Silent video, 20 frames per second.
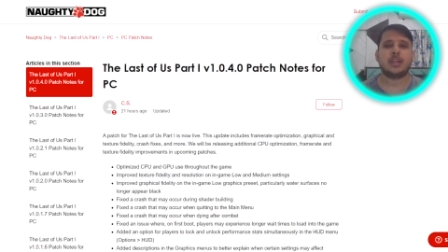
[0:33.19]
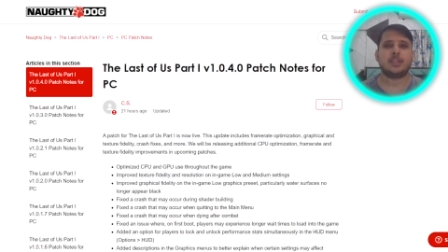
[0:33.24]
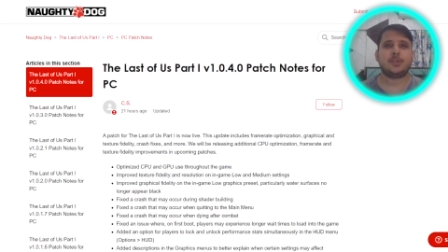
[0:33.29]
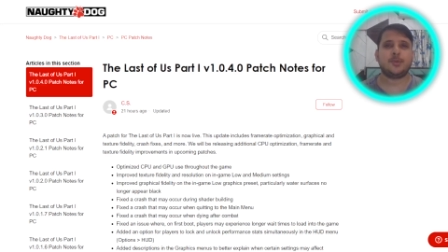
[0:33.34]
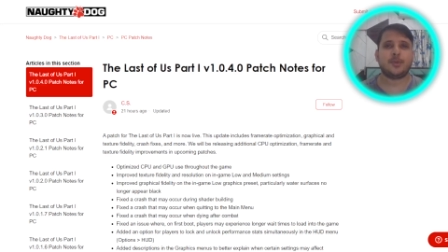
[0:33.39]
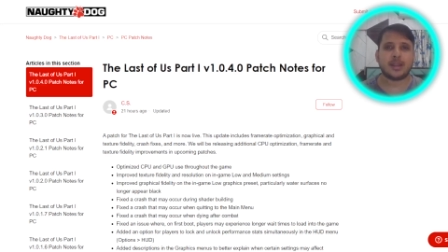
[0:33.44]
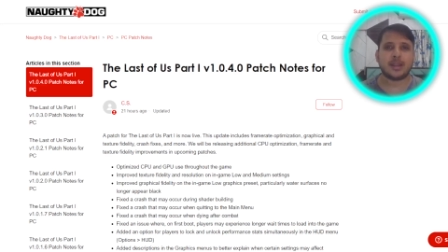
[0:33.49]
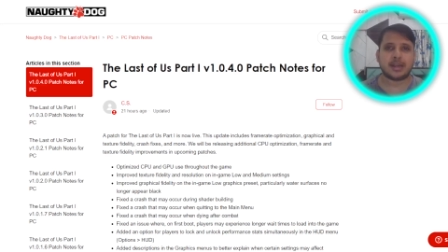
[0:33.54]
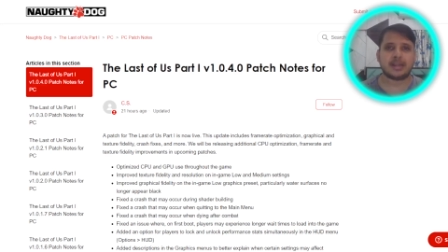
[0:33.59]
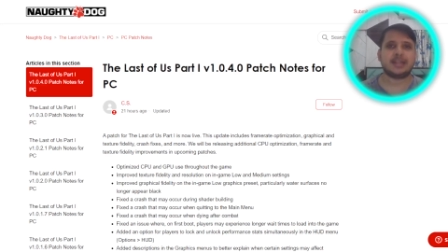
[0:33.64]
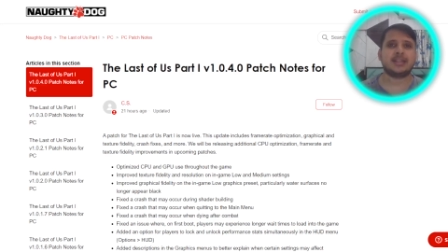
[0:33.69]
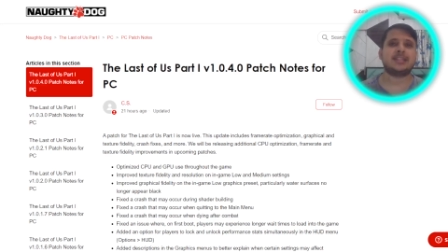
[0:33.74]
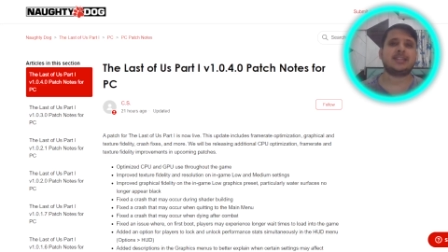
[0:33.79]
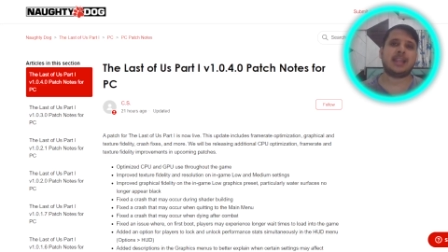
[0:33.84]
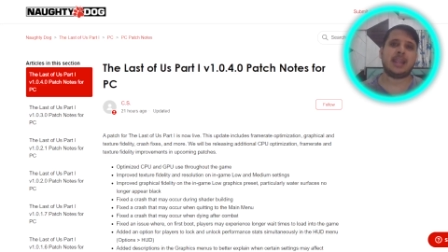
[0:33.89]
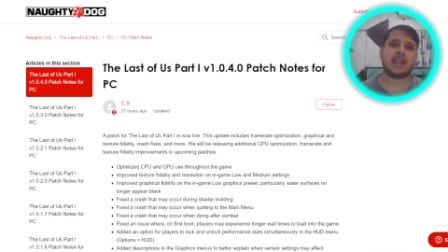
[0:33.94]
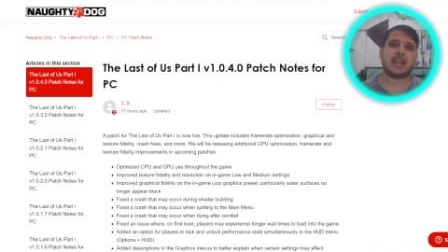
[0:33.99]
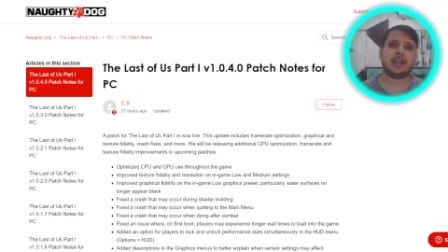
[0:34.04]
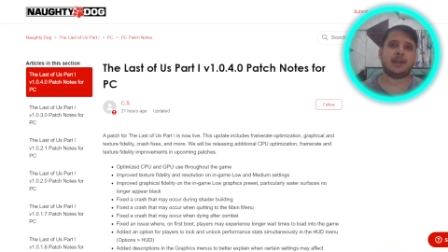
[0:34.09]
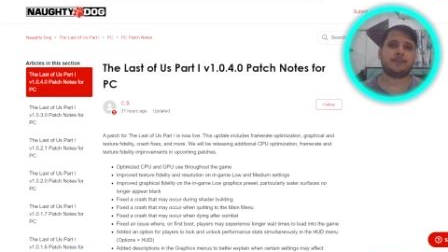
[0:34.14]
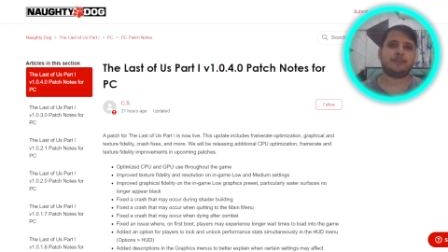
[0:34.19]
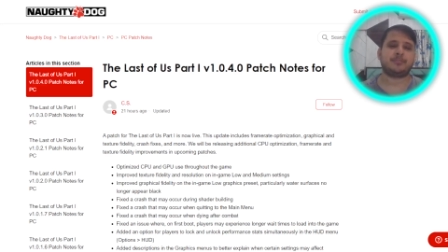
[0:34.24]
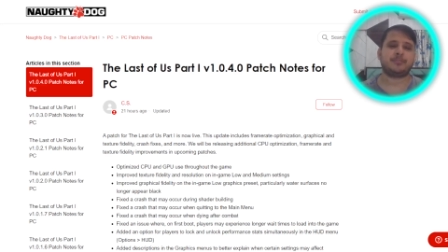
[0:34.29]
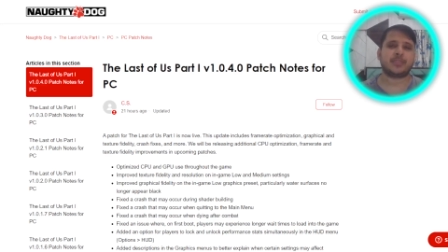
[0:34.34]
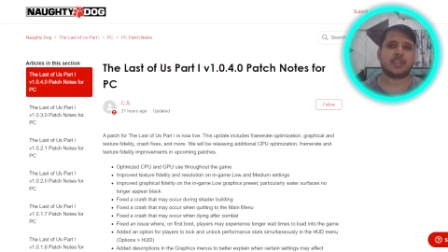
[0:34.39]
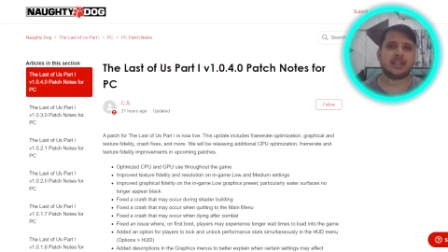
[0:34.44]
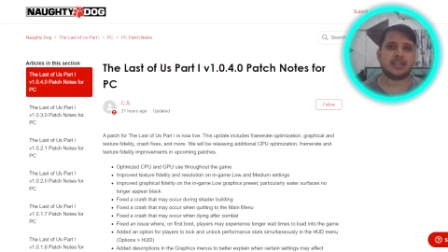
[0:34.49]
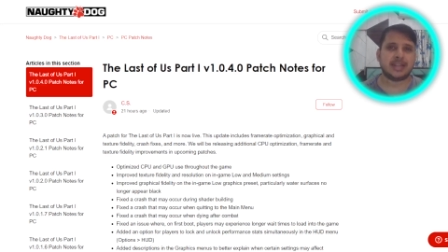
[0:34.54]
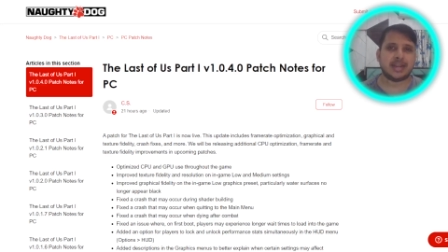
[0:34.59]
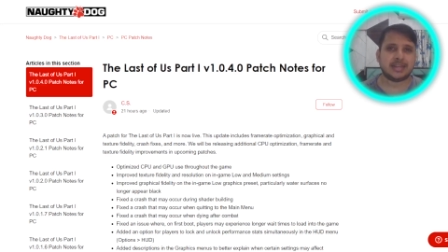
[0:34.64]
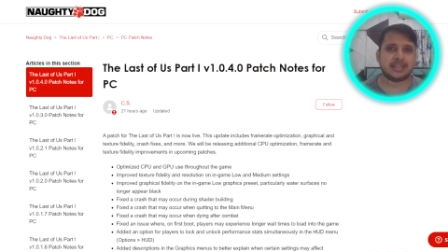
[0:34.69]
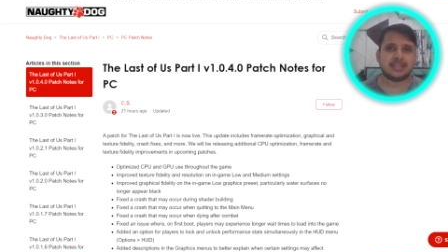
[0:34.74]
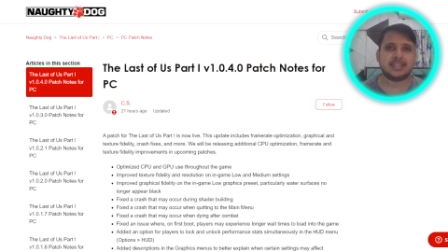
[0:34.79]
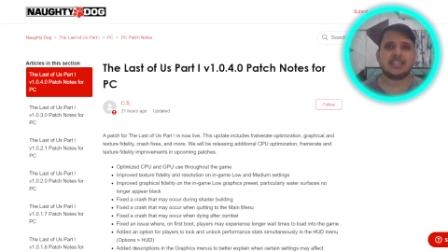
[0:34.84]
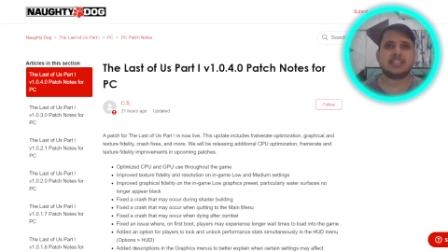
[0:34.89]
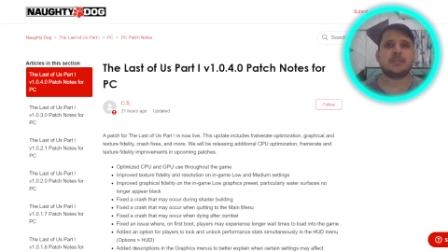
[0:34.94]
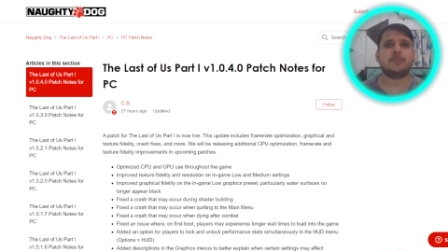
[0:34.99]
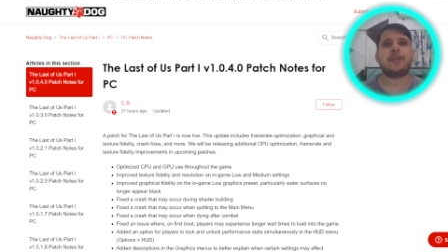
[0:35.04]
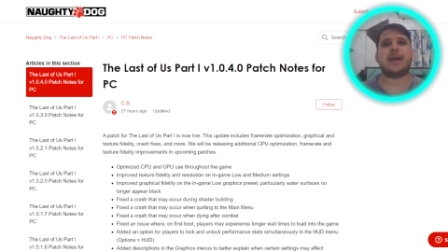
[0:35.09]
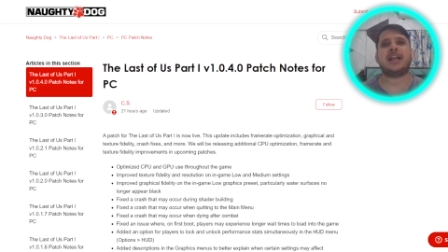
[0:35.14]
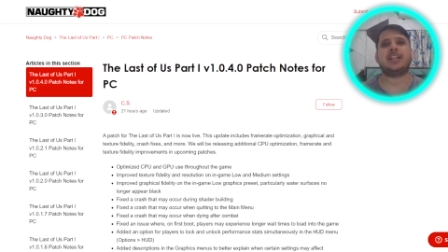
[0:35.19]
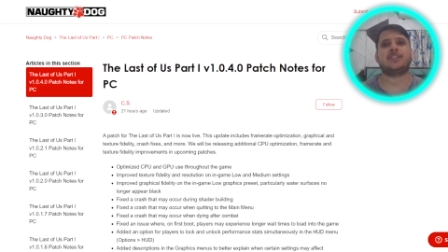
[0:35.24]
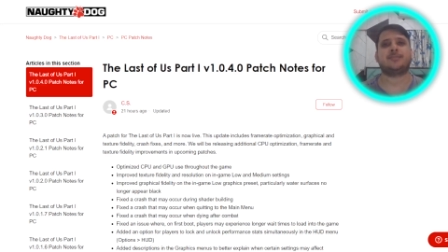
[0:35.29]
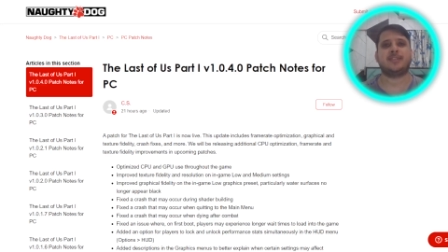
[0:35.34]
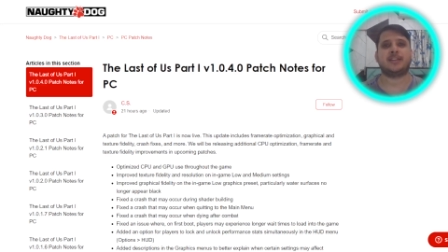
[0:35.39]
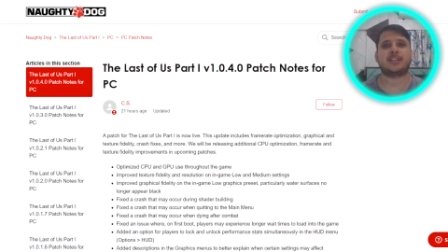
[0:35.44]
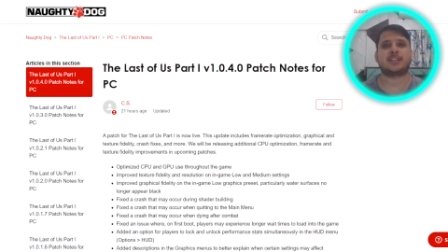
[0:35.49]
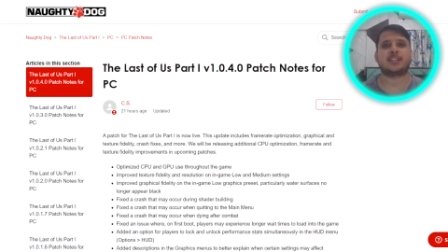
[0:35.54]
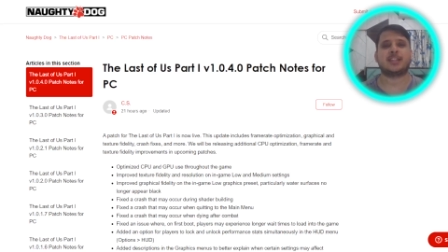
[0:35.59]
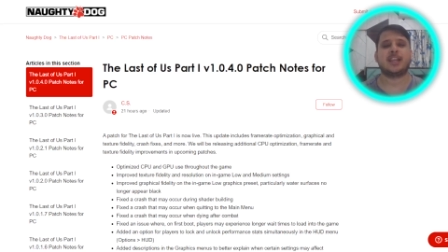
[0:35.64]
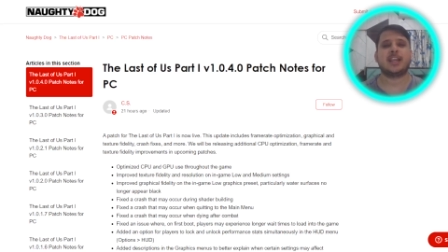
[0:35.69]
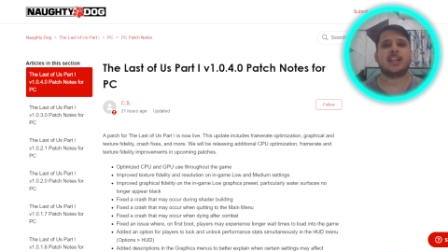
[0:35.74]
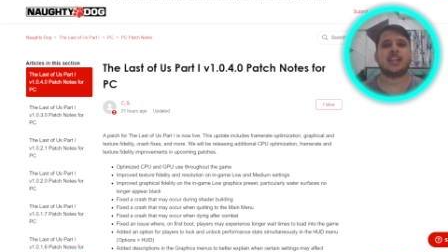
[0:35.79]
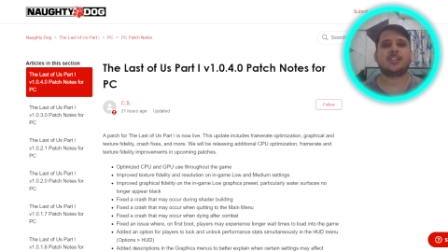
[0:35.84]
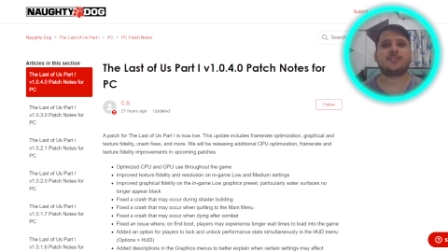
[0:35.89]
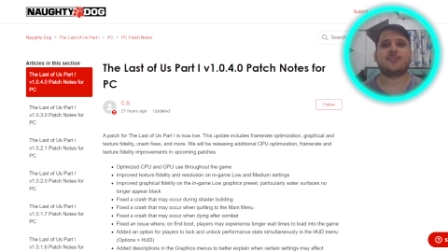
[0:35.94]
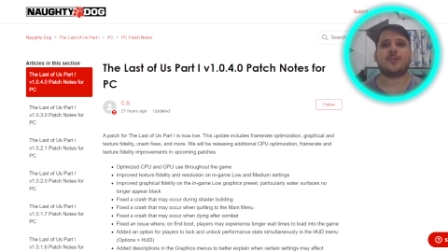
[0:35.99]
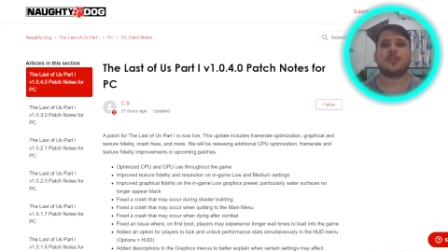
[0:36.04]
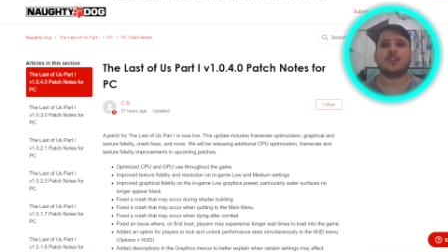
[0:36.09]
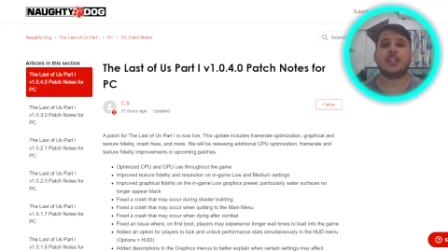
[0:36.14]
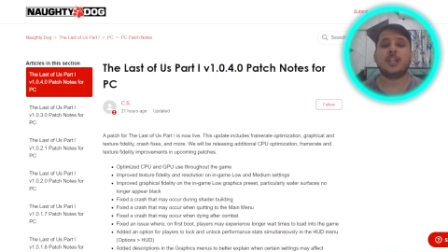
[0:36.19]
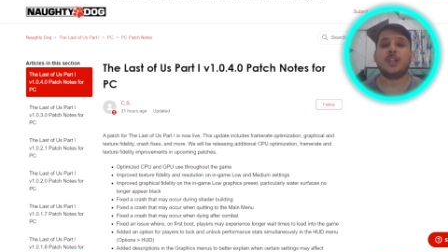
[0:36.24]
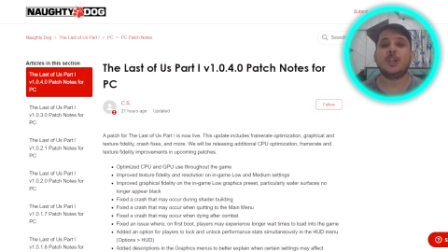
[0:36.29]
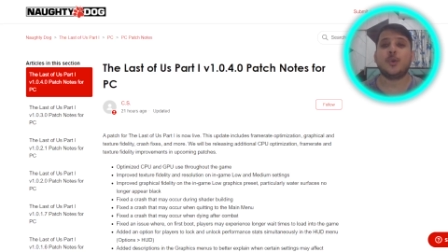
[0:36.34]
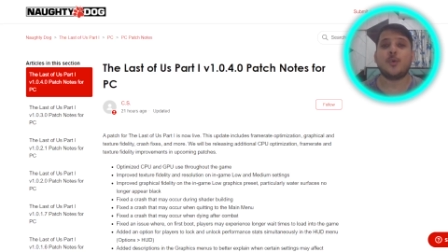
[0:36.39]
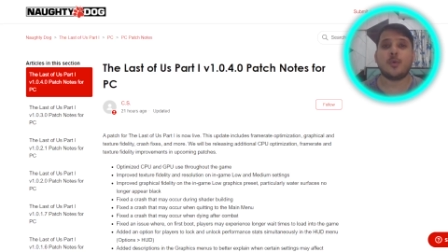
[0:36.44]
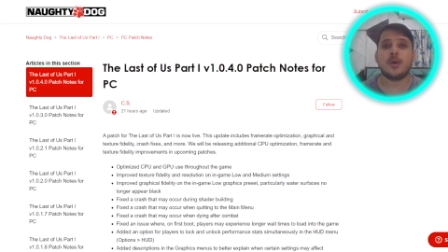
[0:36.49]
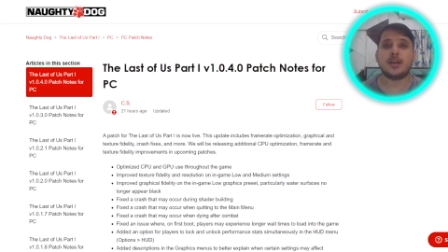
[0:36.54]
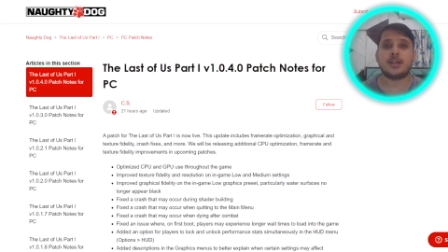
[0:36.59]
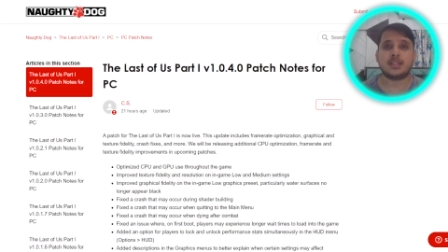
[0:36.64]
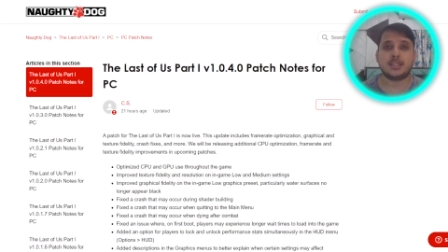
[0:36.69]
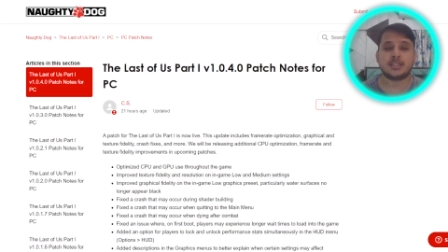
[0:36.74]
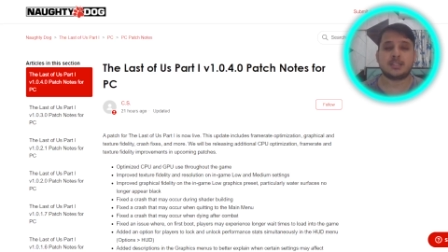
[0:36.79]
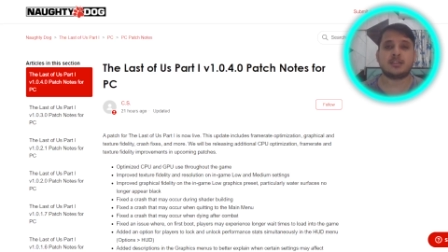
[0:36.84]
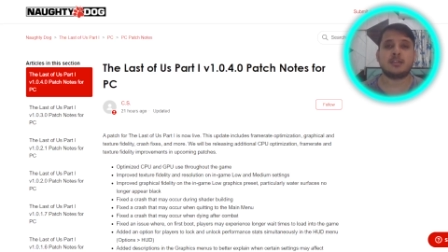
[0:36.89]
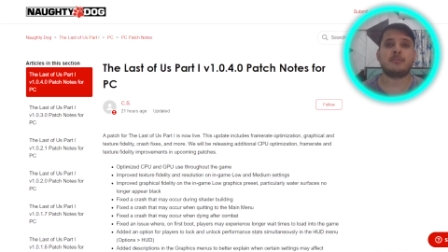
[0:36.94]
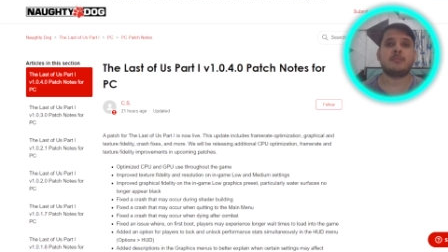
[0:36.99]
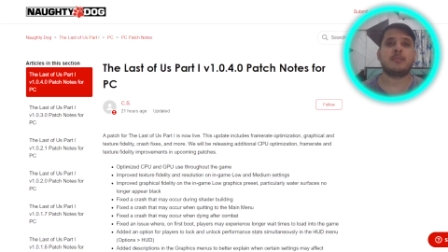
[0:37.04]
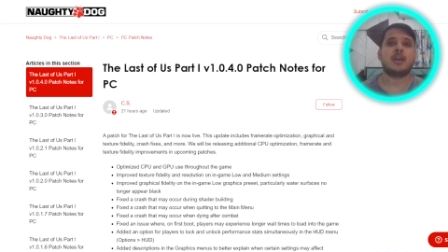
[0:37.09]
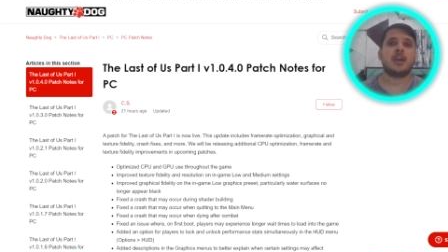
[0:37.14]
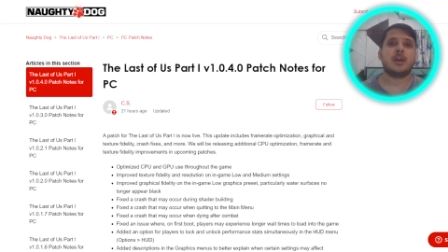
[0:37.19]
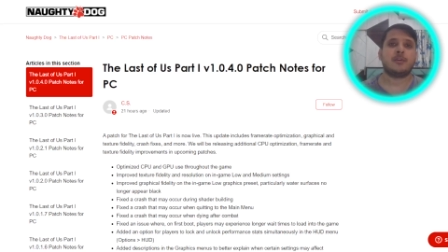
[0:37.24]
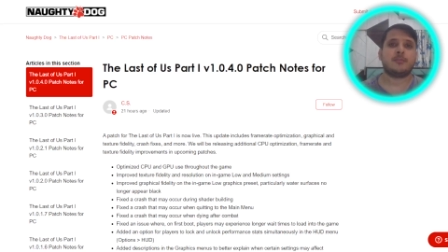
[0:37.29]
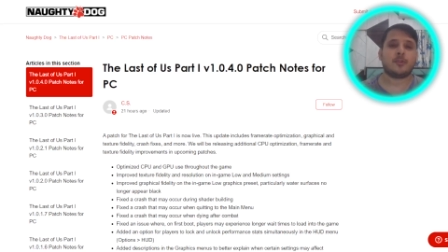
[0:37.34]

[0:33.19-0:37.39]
you can understand that this patch fix is for the low end system